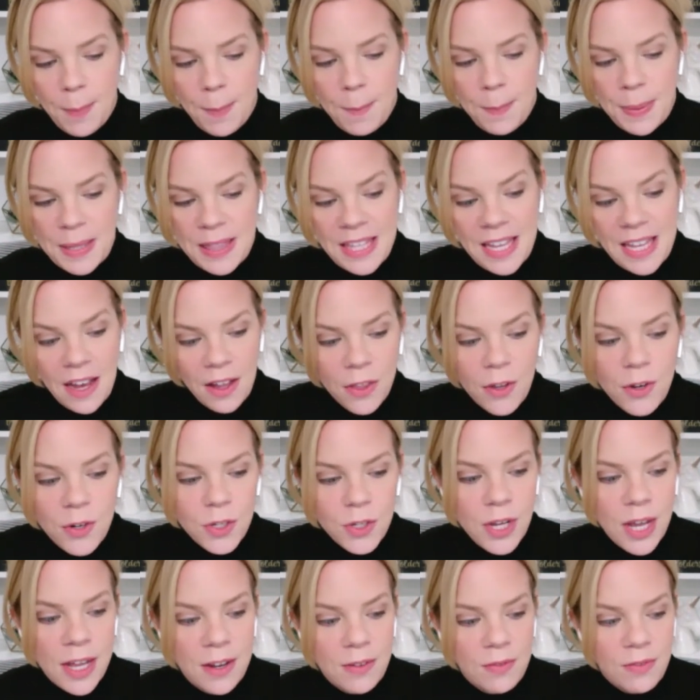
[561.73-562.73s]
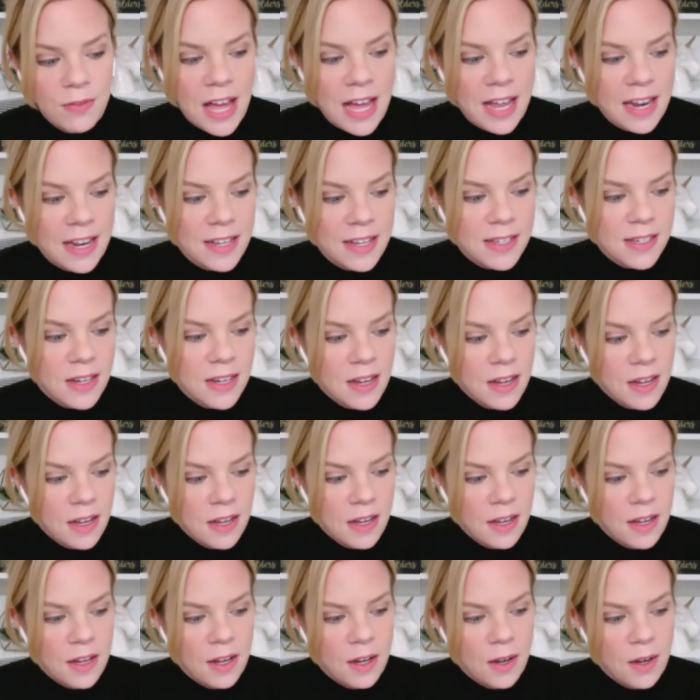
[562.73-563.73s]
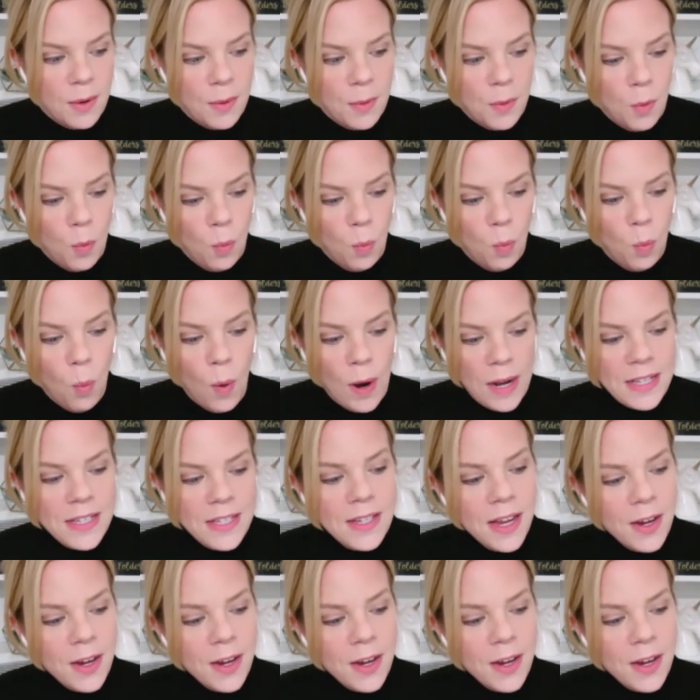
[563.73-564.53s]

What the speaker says: But the other side of that is once